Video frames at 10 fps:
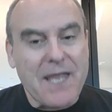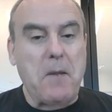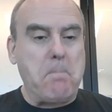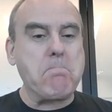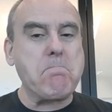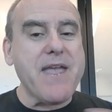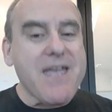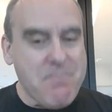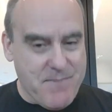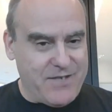
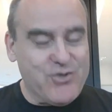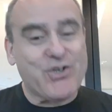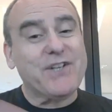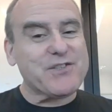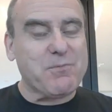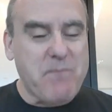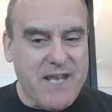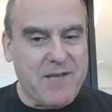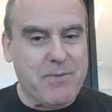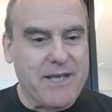maybe, just
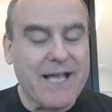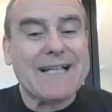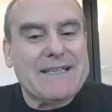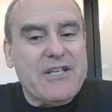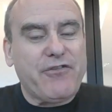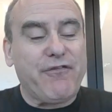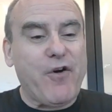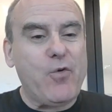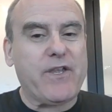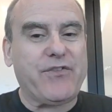maybe, let's
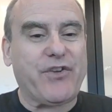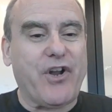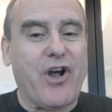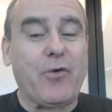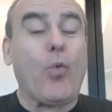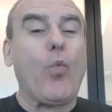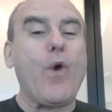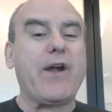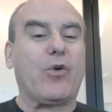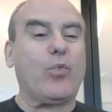focus in on
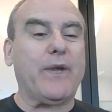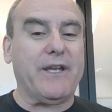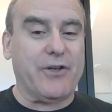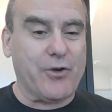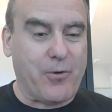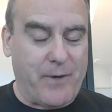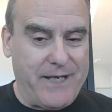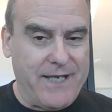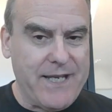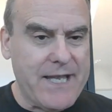where we
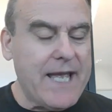agree